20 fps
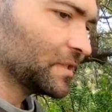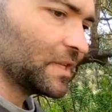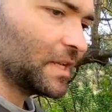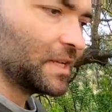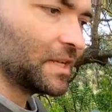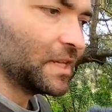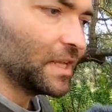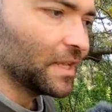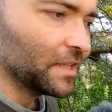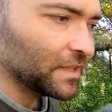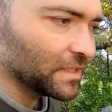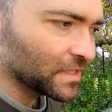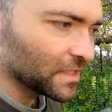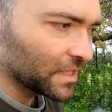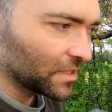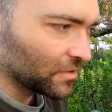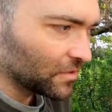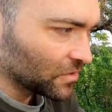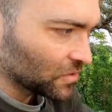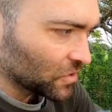that's that. Now let's
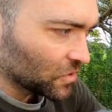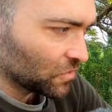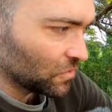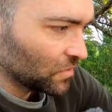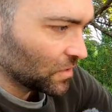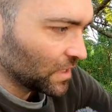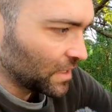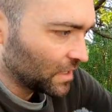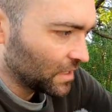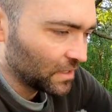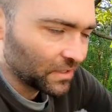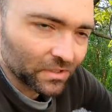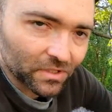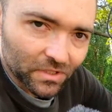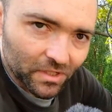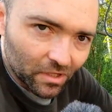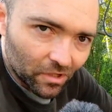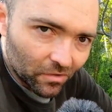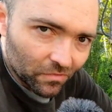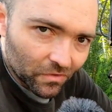get on to the
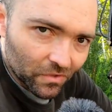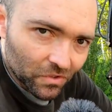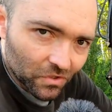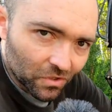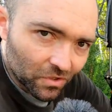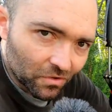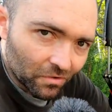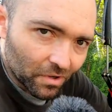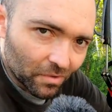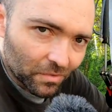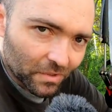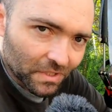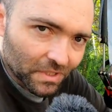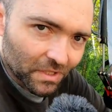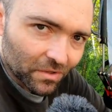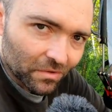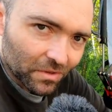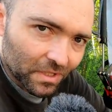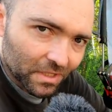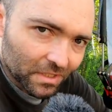star of the show. I want to
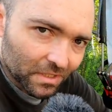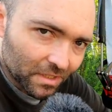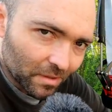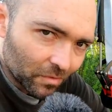see what the